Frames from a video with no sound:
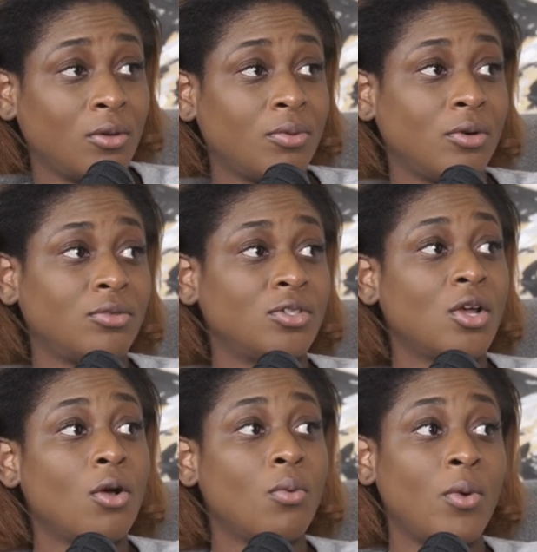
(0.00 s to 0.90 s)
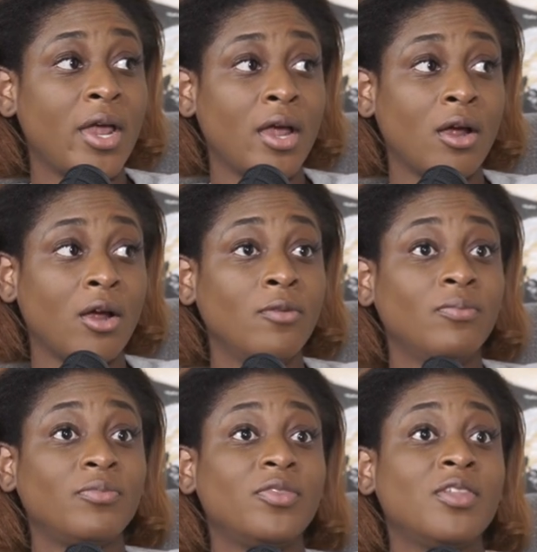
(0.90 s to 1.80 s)
approach where
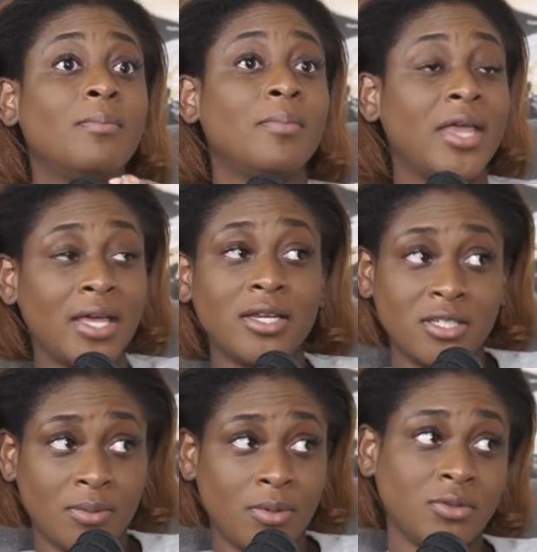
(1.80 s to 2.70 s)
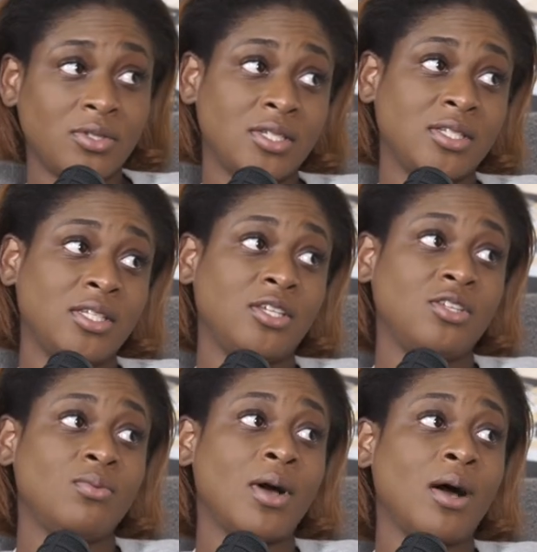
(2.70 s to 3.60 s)
the man is supposed to seek
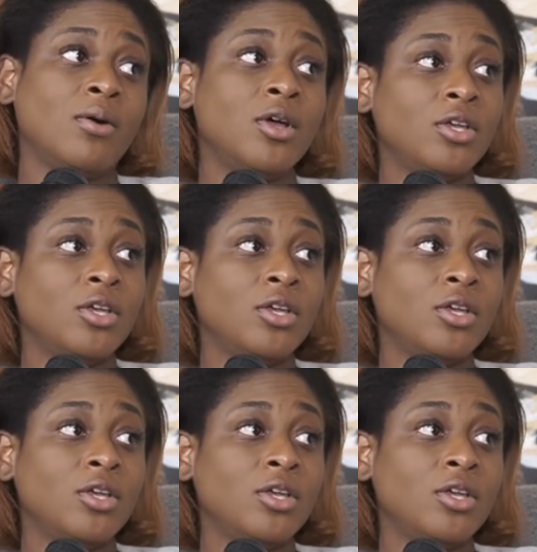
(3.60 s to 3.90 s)
you out